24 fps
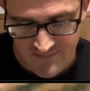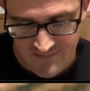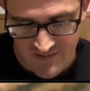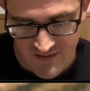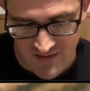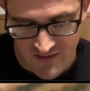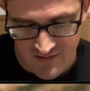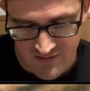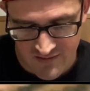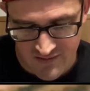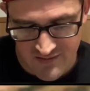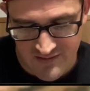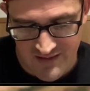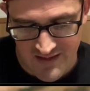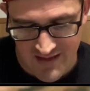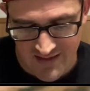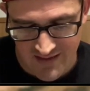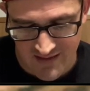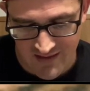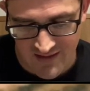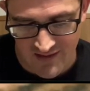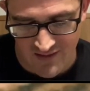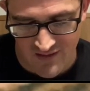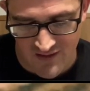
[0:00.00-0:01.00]
Underdeck
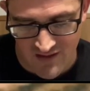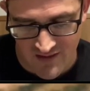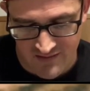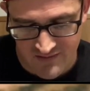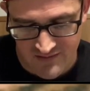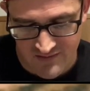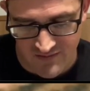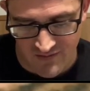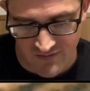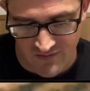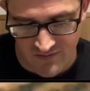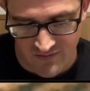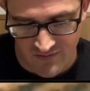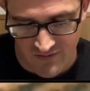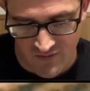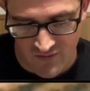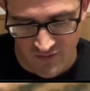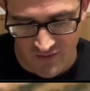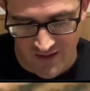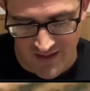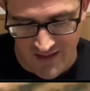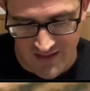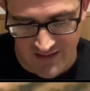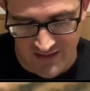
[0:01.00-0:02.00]
a lost soul
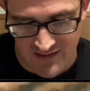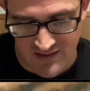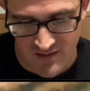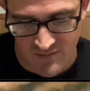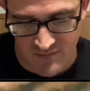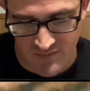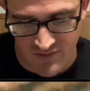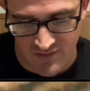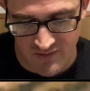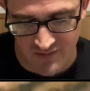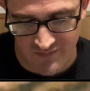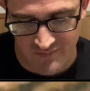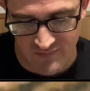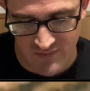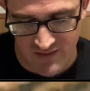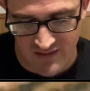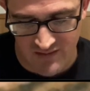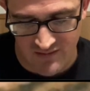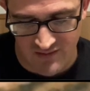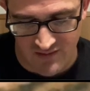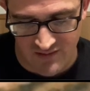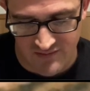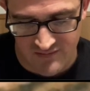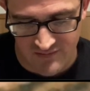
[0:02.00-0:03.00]
or any number of meek
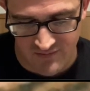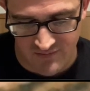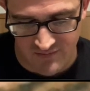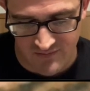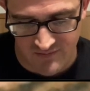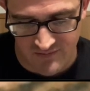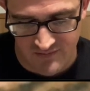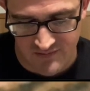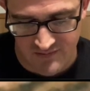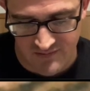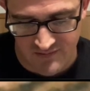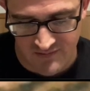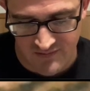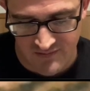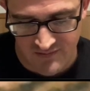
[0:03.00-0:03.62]
lost souls.